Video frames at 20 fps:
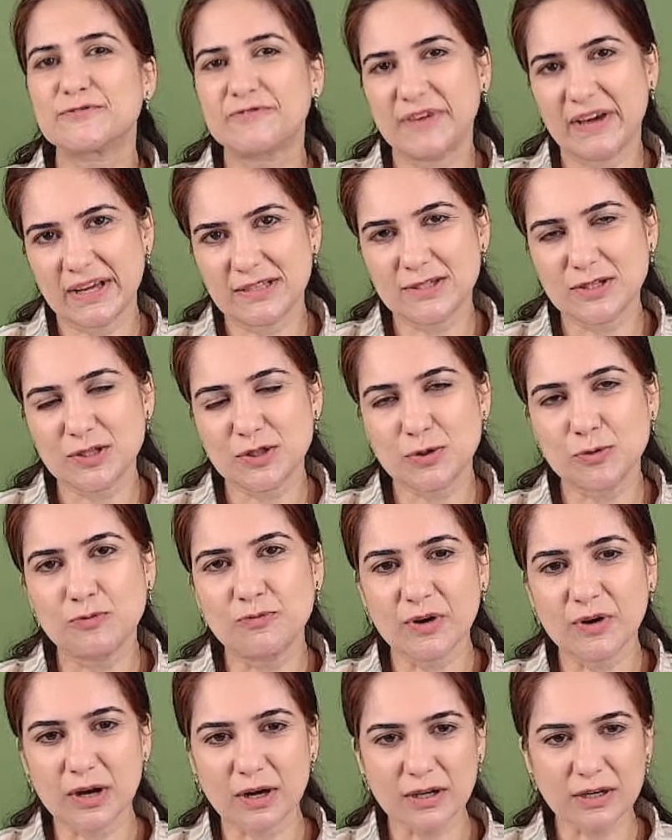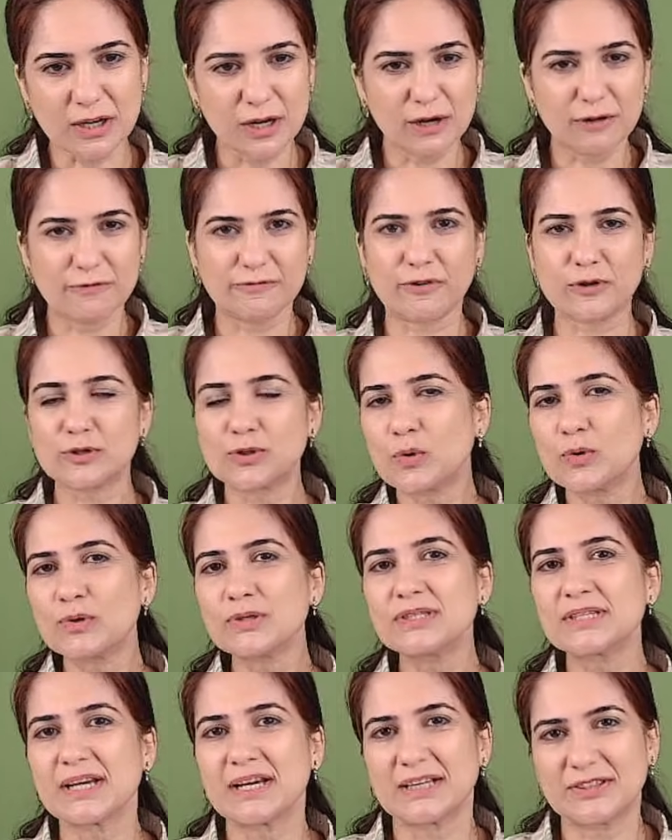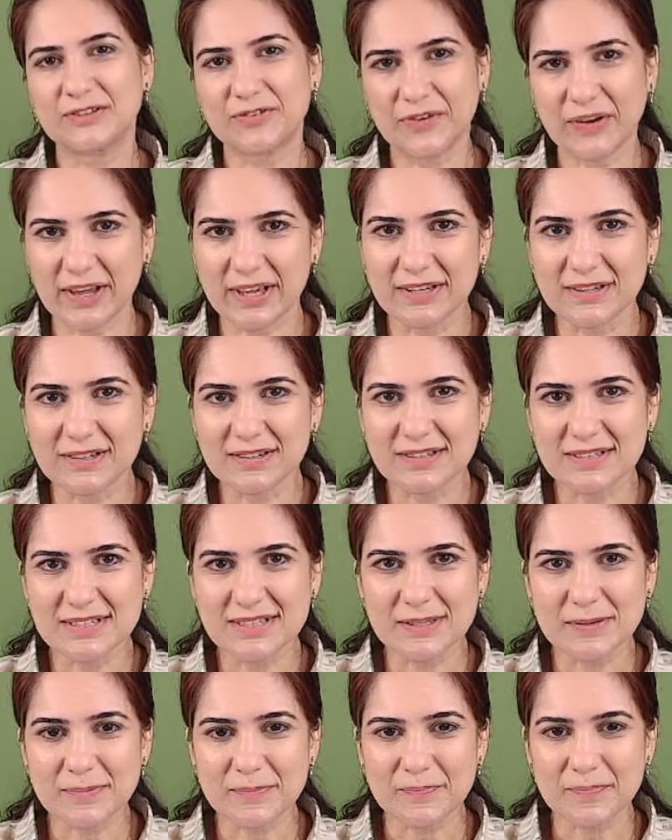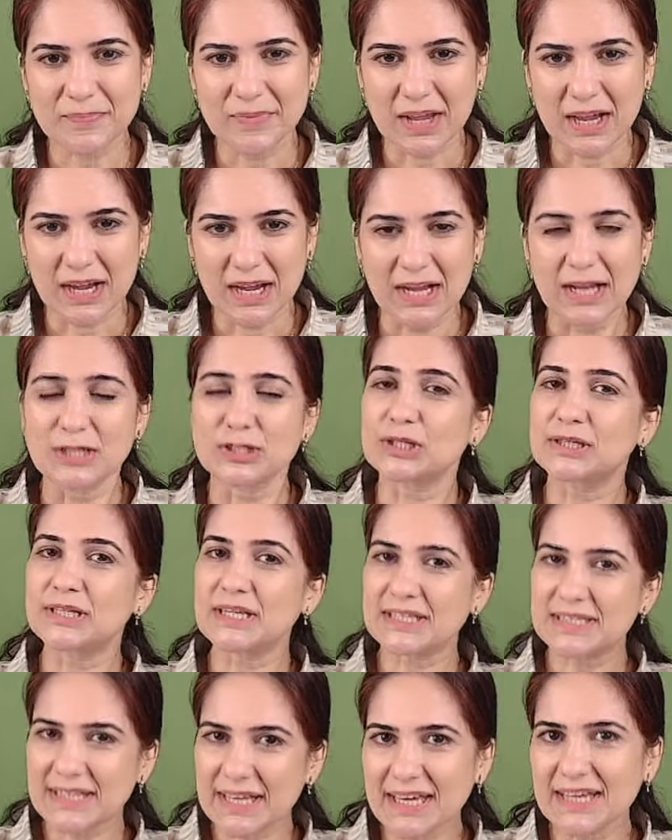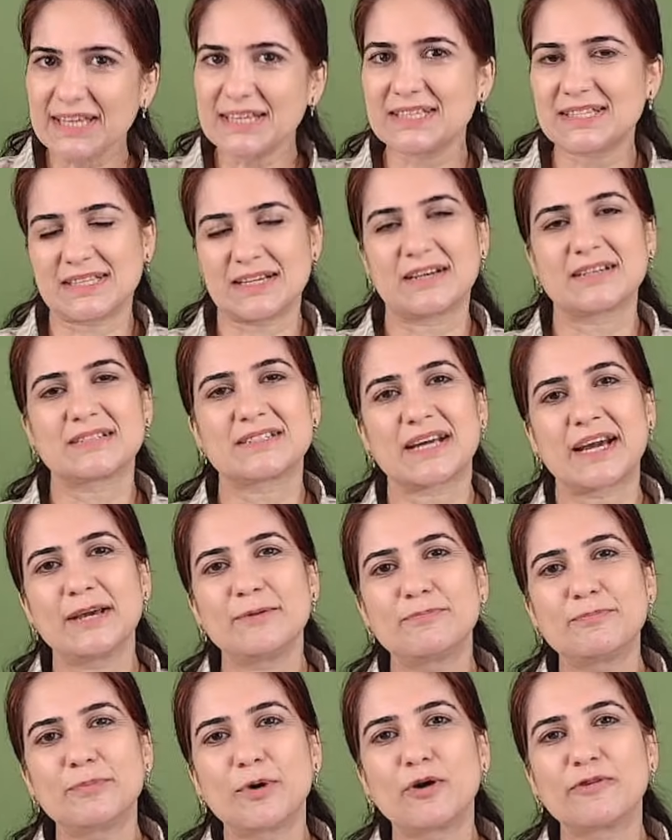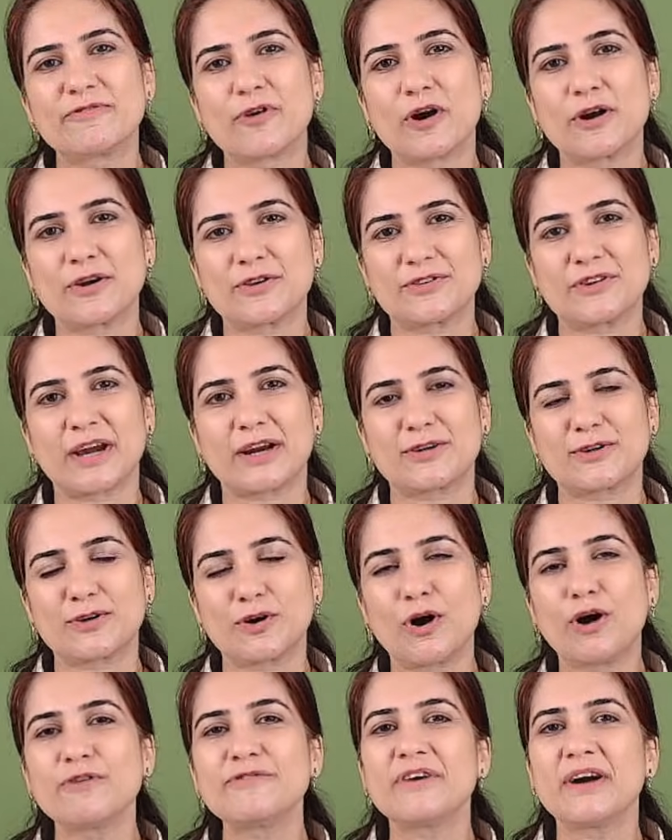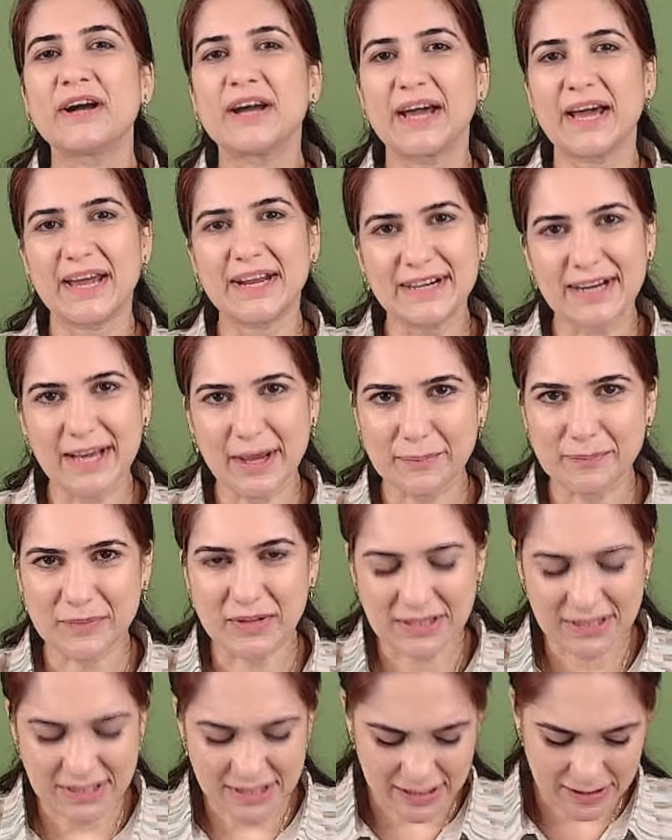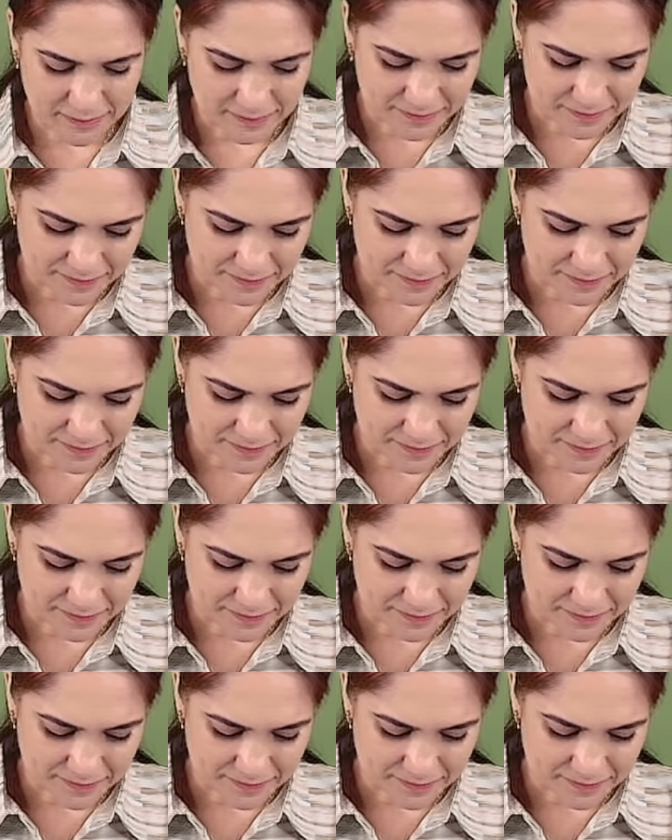fails to work for those 3 years. So this is a type of contract of indemnity.